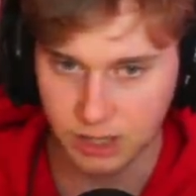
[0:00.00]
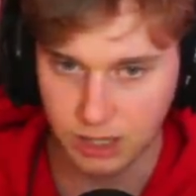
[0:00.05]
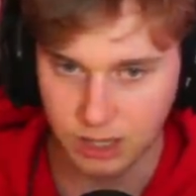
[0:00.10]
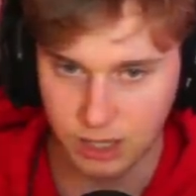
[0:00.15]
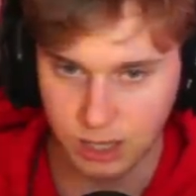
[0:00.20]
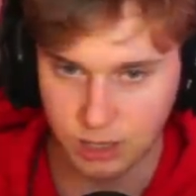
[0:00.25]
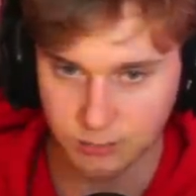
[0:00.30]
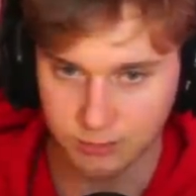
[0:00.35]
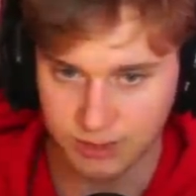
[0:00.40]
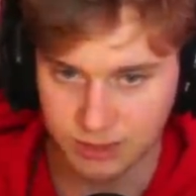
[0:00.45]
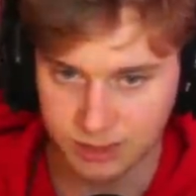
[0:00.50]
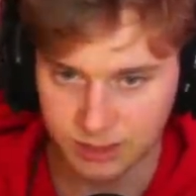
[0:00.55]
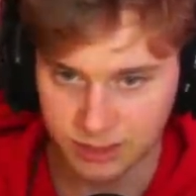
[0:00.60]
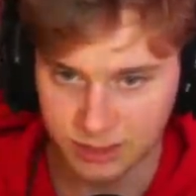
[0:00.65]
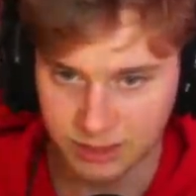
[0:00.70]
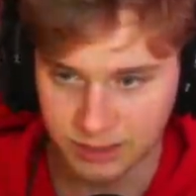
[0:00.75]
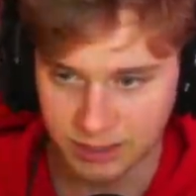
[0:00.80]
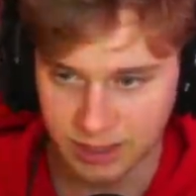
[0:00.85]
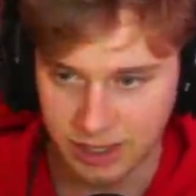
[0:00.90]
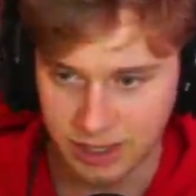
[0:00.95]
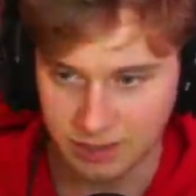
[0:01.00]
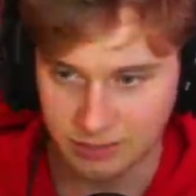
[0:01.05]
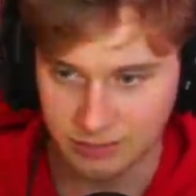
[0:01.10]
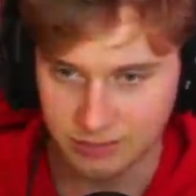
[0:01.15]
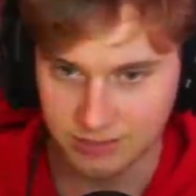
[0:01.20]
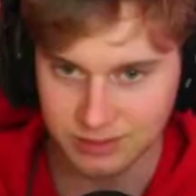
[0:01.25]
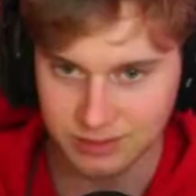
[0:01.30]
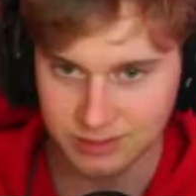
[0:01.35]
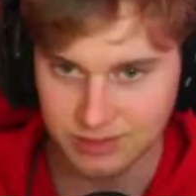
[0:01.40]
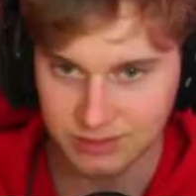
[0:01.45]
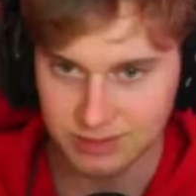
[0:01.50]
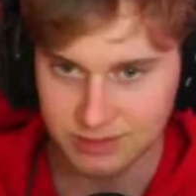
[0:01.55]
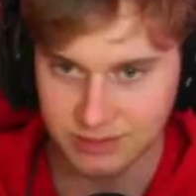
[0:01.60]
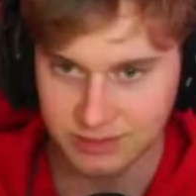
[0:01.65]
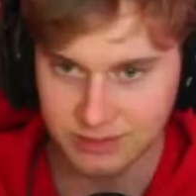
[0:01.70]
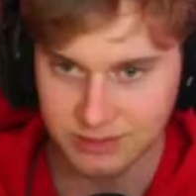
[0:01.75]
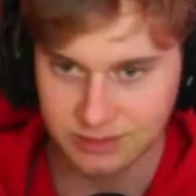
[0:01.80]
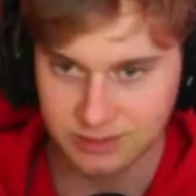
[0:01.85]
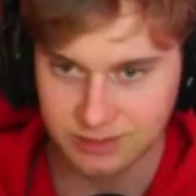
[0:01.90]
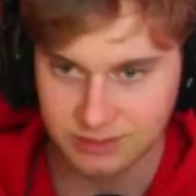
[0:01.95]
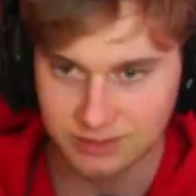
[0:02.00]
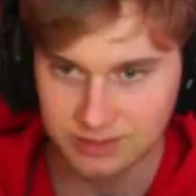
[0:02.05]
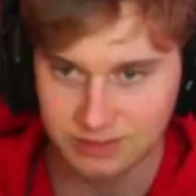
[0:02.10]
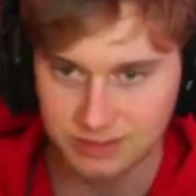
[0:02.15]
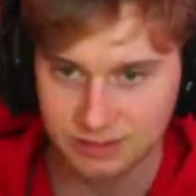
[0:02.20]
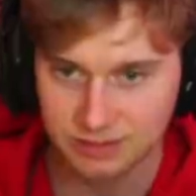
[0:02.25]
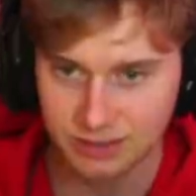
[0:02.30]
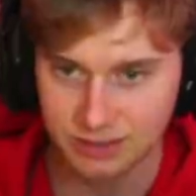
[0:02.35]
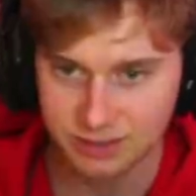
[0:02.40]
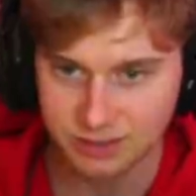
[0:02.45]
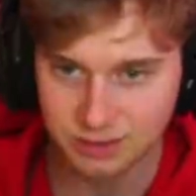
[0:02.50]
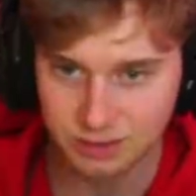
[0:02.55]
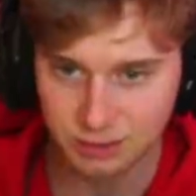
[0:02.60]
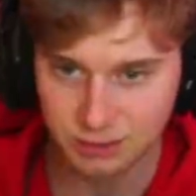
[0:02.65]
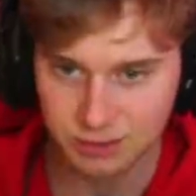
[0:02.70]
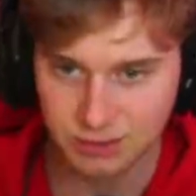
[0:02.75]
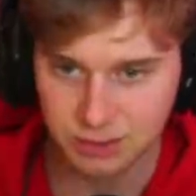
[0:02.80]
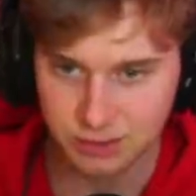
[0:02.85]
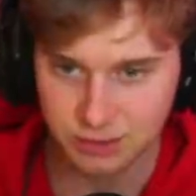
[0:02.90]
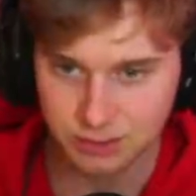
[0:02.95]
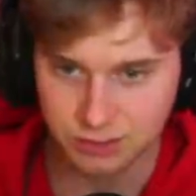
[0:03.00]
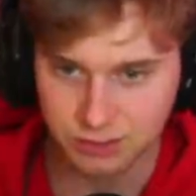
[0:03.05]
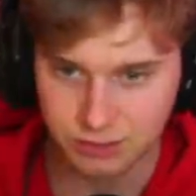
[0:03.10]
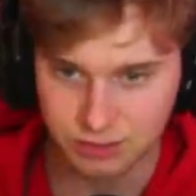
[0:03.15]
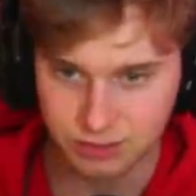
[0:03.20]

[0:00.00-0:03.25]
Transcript: I'm getting out. Yeah, somebody is shooting